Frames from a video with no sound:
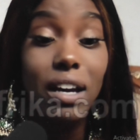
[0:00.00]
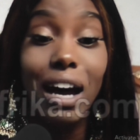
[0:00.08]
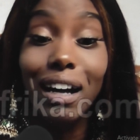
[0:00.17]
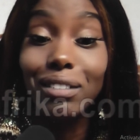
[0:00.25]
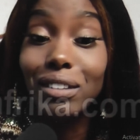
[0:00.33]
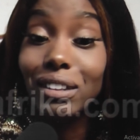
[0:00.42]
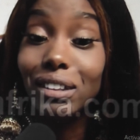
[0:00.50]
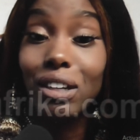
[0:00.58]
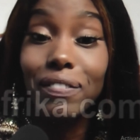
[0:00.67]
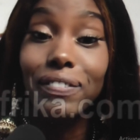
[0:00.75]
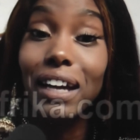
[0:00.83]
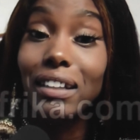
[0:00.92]
and the
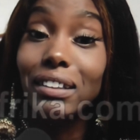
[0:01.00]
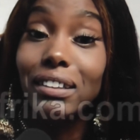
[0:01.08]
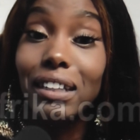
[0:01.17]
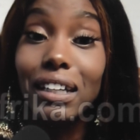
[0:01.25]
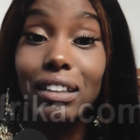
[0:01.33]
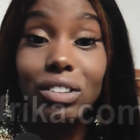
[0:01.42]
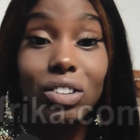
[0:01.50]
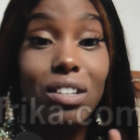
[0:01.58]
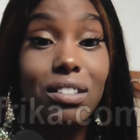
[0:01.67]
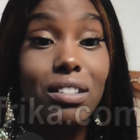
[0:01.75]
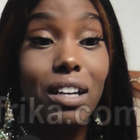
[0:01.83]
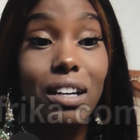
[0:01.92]
stuff that he said, just